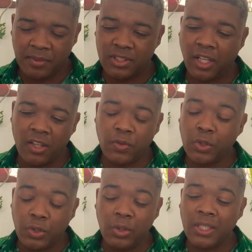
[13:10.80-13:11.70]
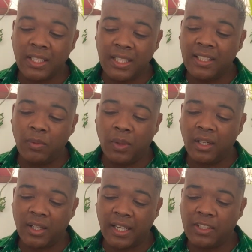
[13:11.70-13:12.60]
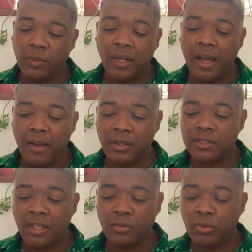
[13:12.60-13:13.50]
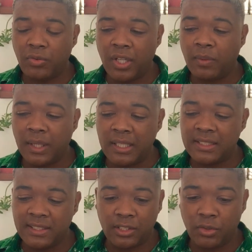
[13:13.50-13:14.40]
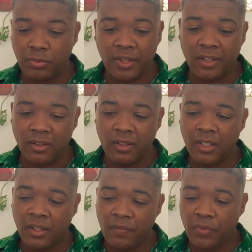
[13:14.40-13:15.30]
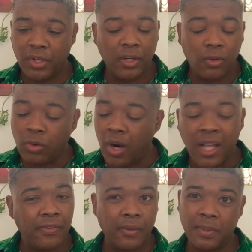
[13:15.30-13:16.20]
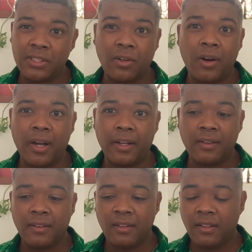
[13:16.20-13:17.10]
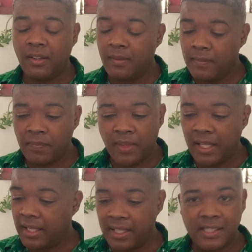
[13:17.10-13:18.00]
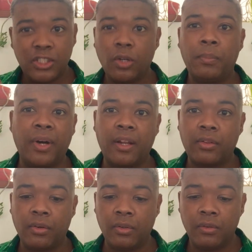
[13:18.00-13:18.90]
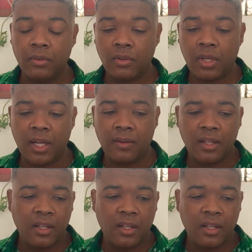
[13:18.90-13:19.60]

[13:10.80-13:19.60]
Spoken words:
So if you do that inner work and you allow yourself to feel what it is that you feel, you know, cry if you must cry. It's your breakthrough. Okay.